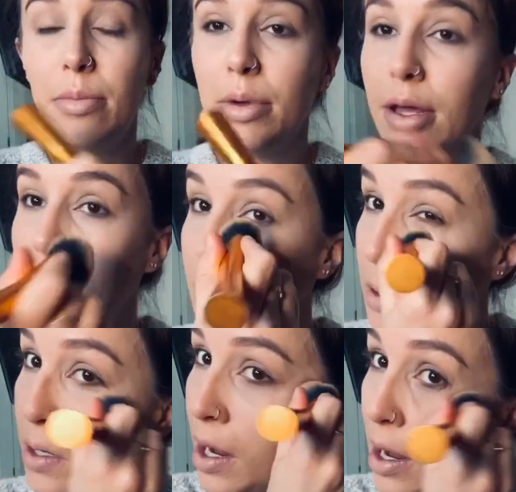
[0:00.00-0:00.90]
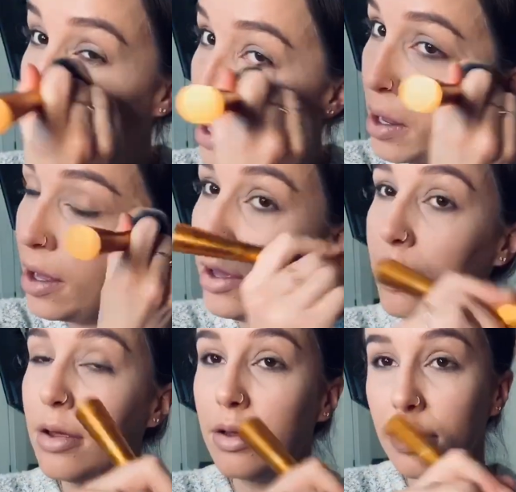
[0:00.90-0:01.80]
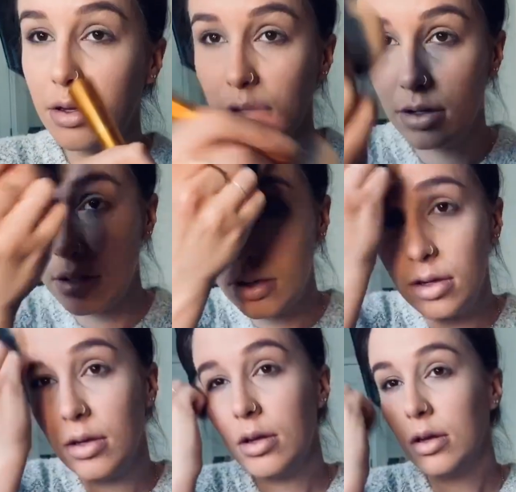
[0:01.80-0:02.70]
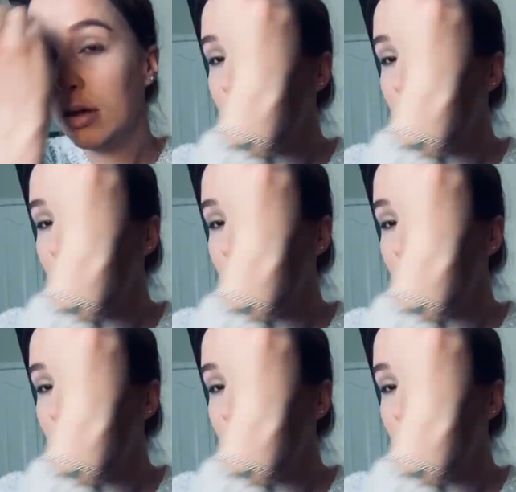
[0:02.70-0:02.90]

my under eye. I